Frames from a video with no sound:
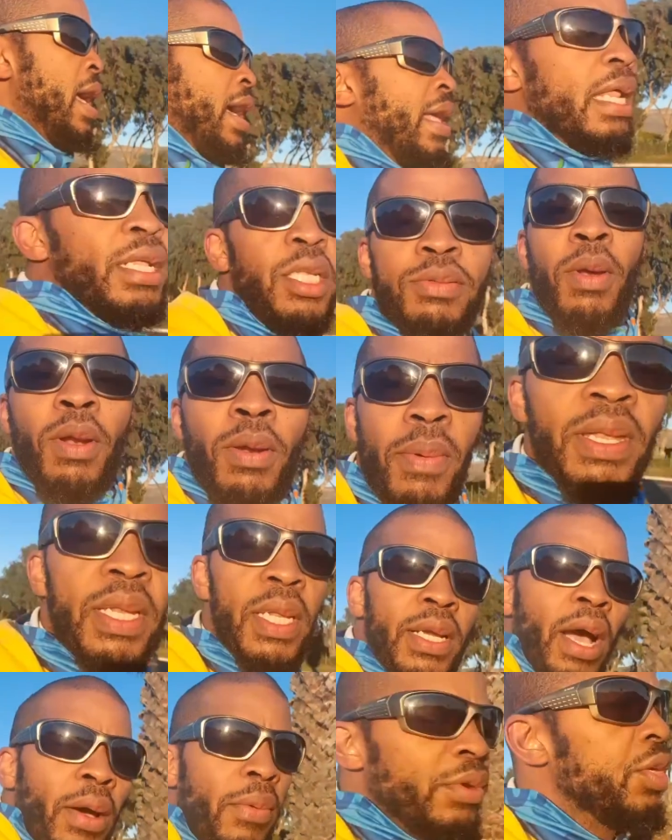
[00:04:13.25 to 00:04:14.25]
And that's what I want to
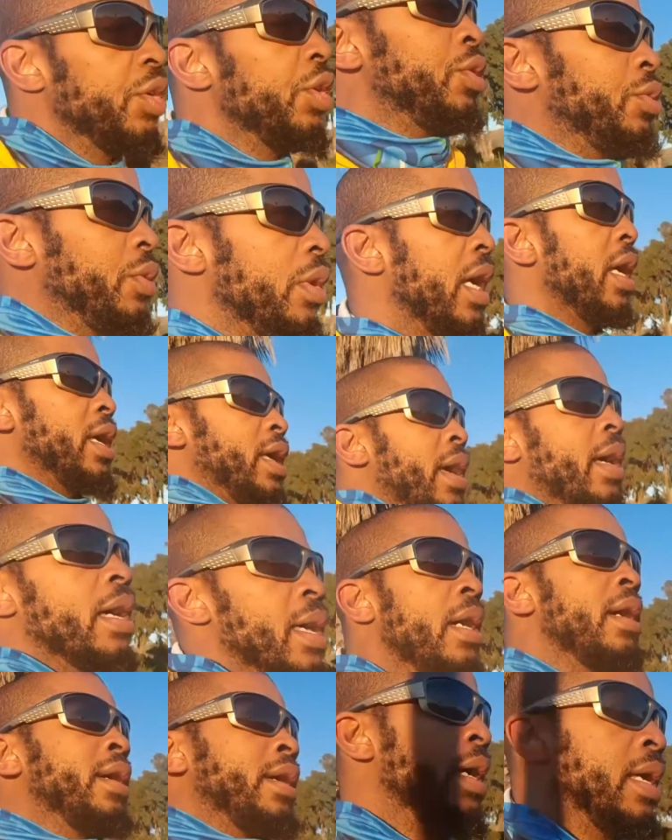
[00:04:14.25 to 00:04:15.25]
encourage you today,
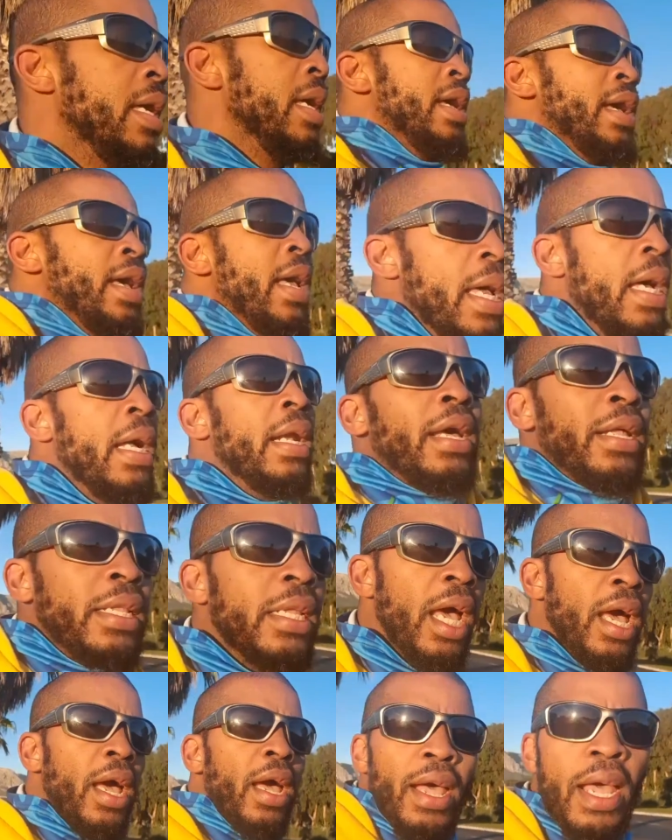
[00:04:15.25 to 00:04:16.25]
that
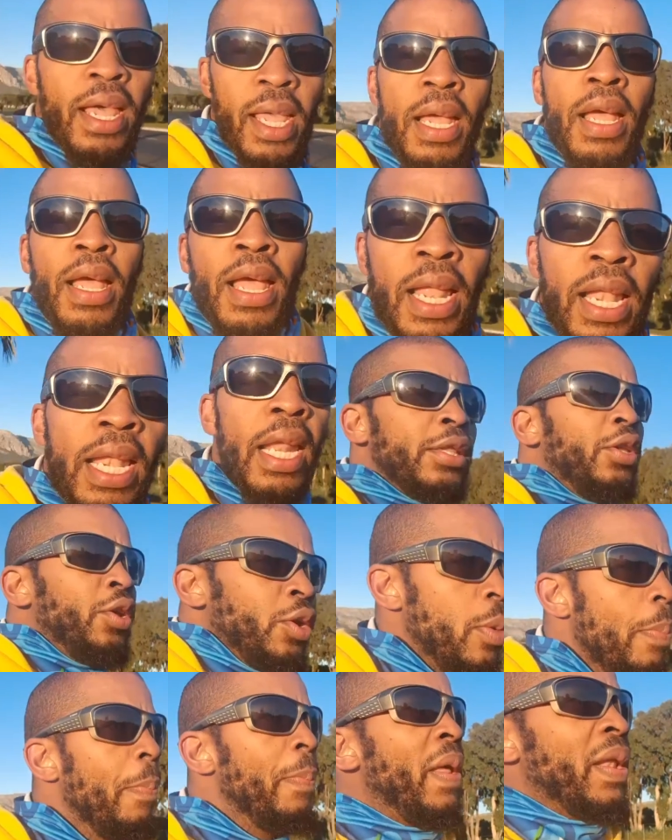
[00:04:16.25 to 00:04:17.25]
let
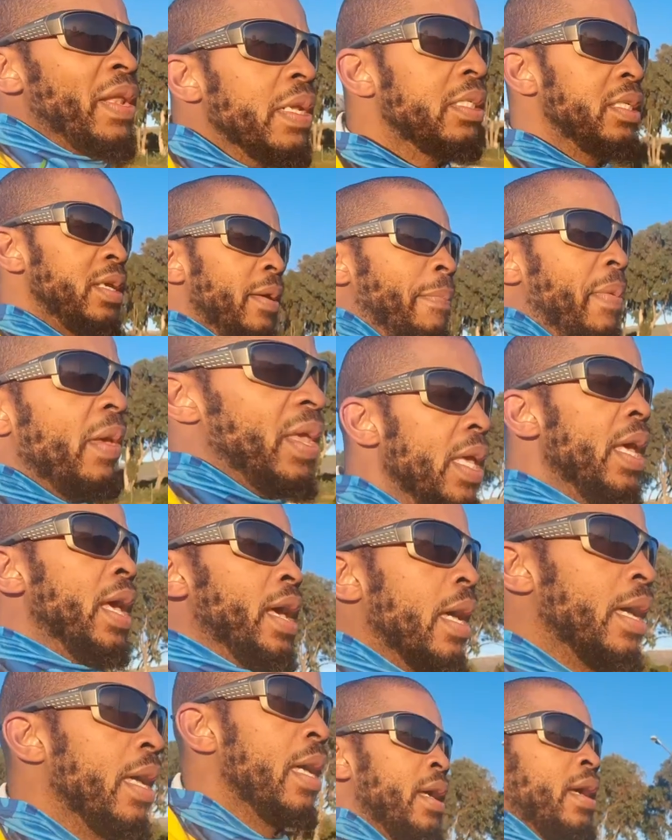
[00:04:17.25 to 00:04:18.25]
your dependency be
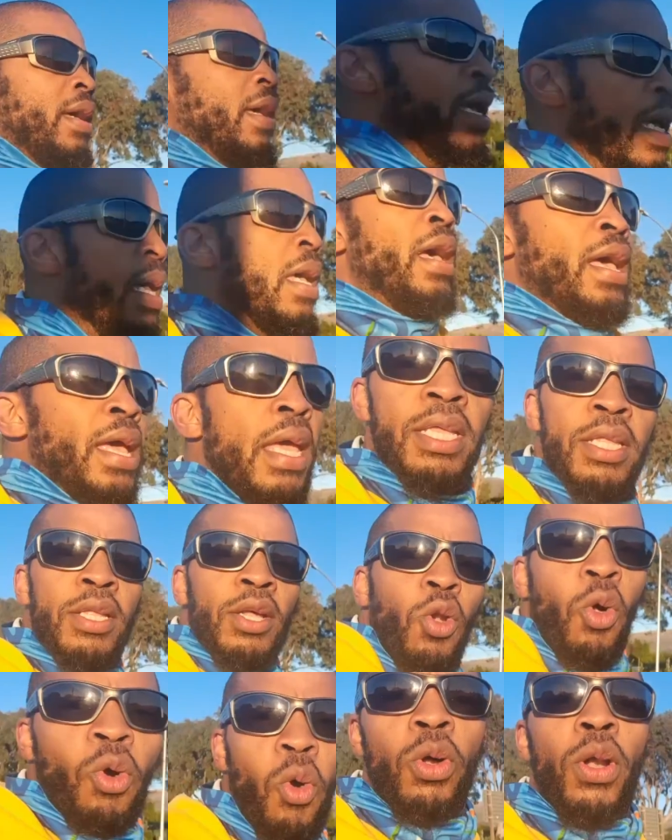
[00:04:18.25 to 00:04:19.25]
in
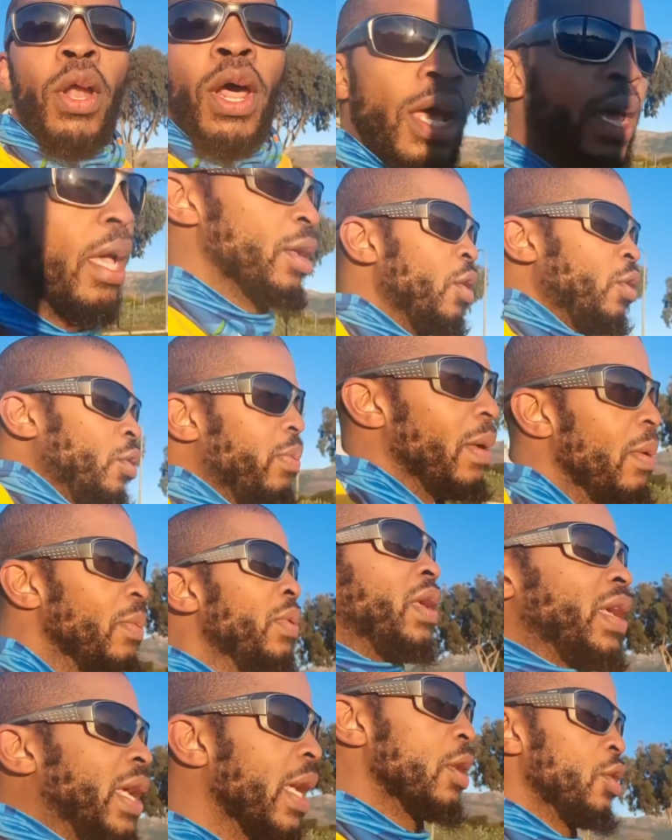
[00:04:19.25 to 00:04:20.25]
the Lord and not what
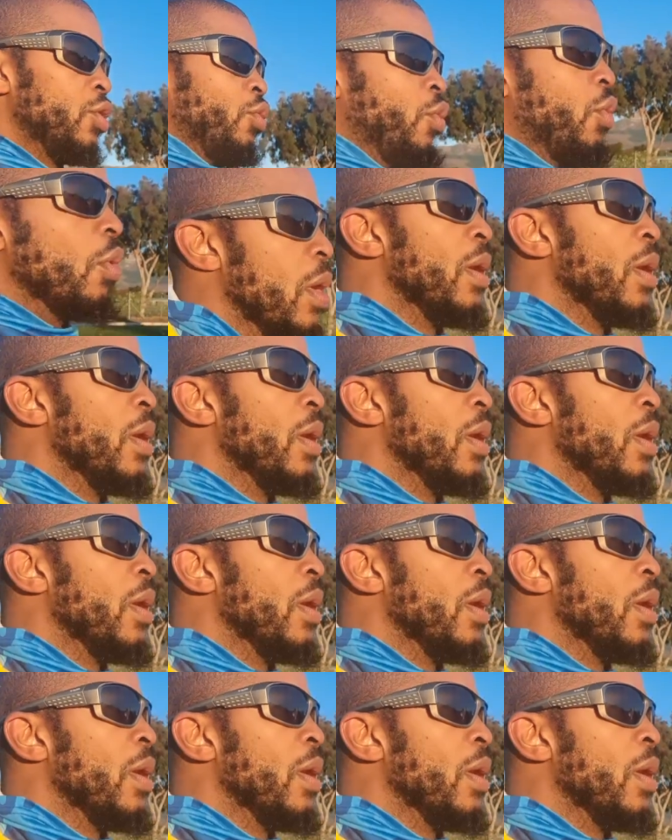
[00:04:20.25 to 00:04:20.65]
we can do.